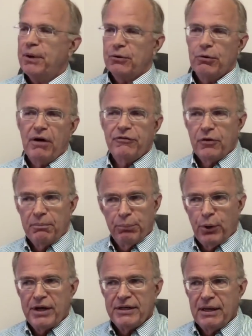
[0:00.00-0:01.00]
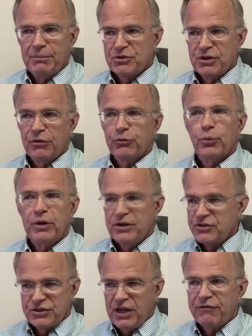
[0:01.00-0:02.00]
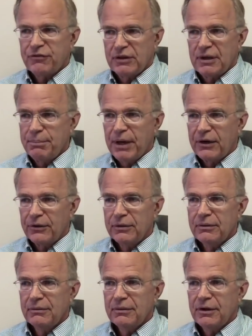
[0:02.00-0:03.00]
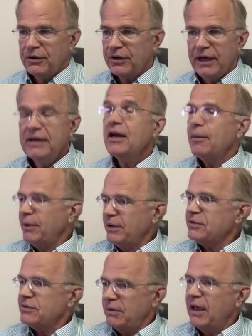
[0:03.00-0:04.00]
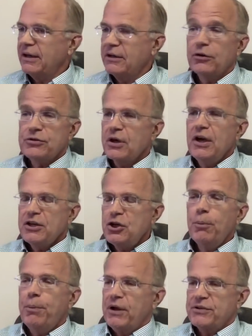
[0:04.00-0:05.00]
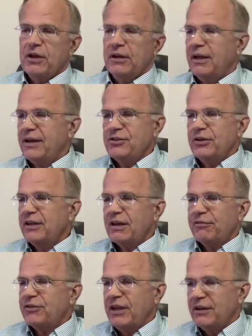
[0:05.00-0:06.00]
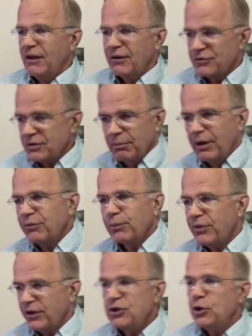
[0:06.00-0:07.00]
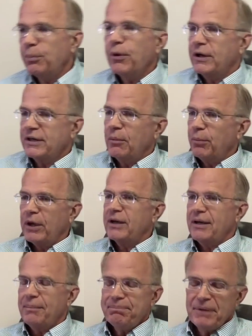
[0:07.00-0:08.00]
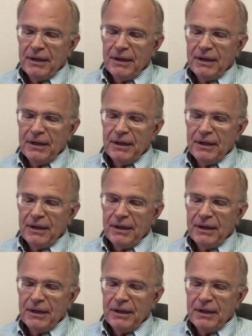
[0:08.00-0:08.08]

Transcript: better off on brand name Synthroid. It's definitely better. Okay. But it's, and there's coupons online. You can get it for $10 a month with a coupon, get brand name.